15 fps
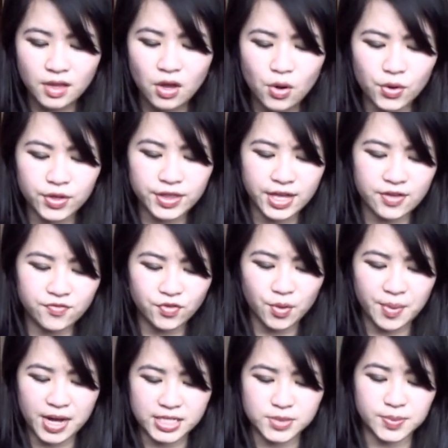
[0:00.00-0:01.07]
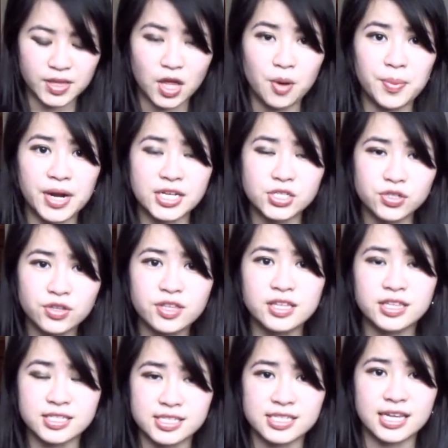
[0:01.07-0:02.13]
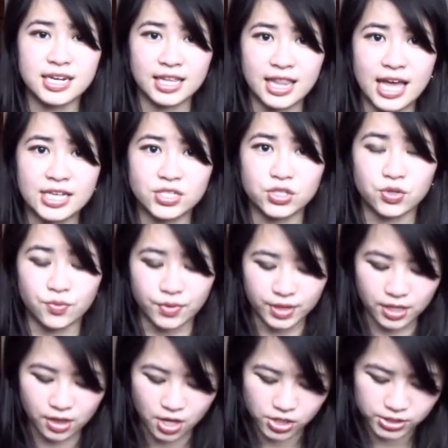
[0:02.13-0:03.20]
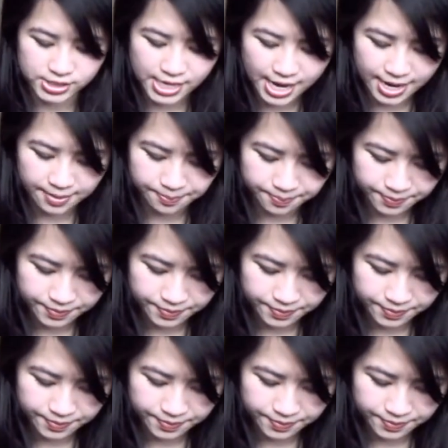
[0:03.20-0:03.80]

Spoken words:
or the info box below, but I do think this is going to last you a really long time.